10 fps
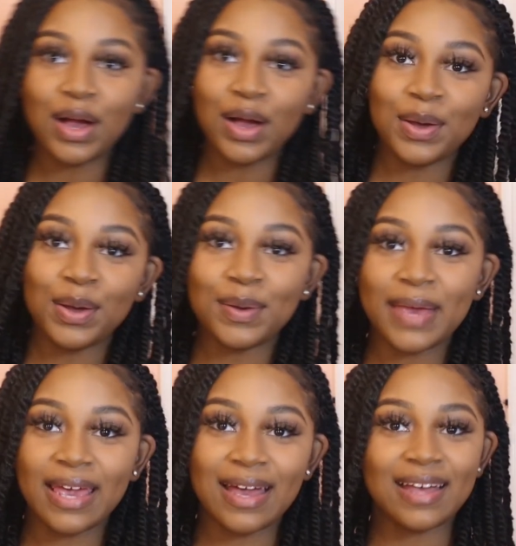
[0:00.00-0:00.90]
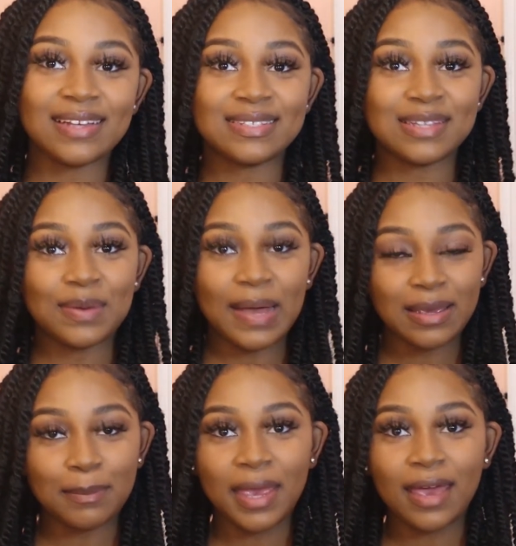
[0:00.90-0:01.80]
Okay guys, so I
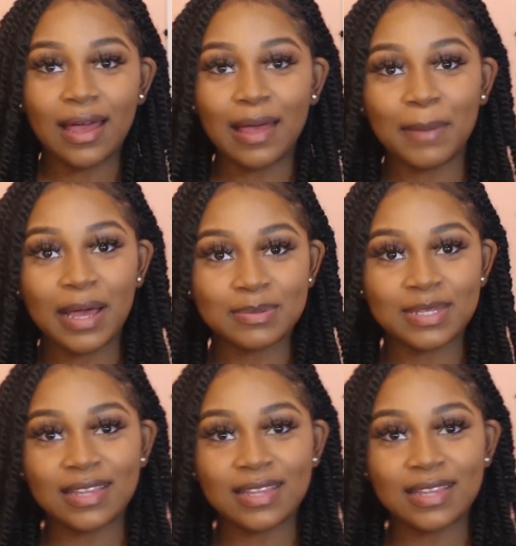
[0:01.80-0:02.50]
am back. I popped the